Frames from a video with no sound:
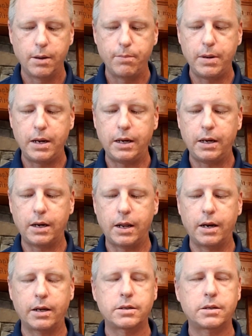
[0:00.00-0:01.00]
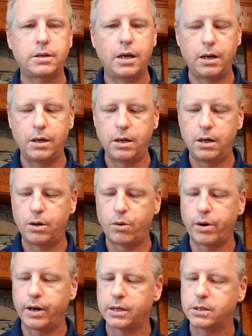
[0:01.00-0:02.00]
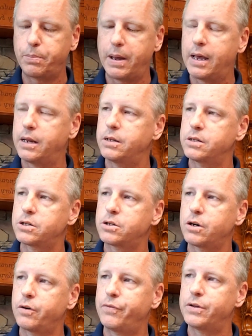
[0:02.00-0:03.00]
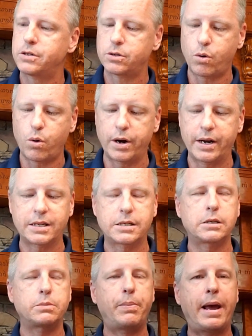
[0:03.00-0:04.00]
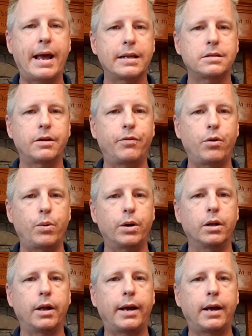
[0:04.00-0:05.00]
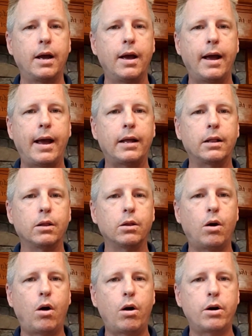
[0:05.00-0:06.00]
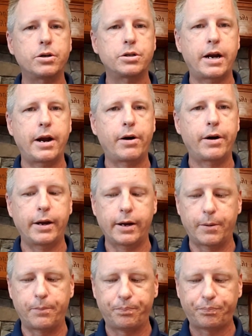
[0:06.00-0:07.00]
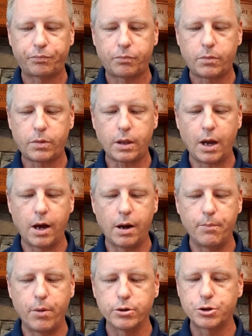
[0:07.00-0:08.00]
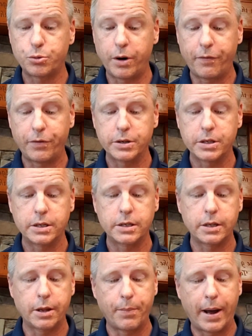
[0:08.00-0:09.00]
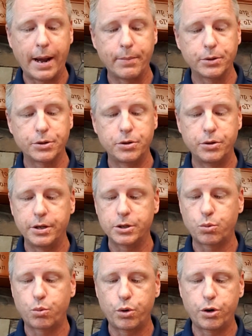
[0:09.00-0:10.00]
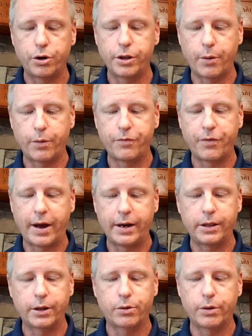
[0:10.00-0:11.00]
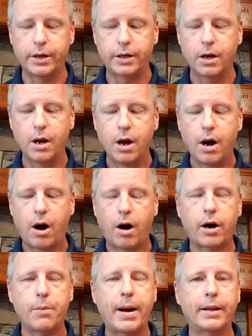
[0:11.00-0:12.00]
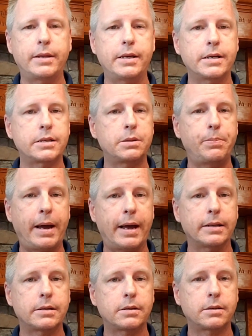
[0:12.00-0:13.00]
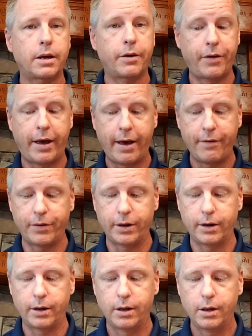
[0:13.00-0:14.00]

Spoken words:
meaning an extended or an expanded surface or an expanse, if you will, a large area. Most references in the Bible to this word that we find in the Greek are about the expanse of heaven.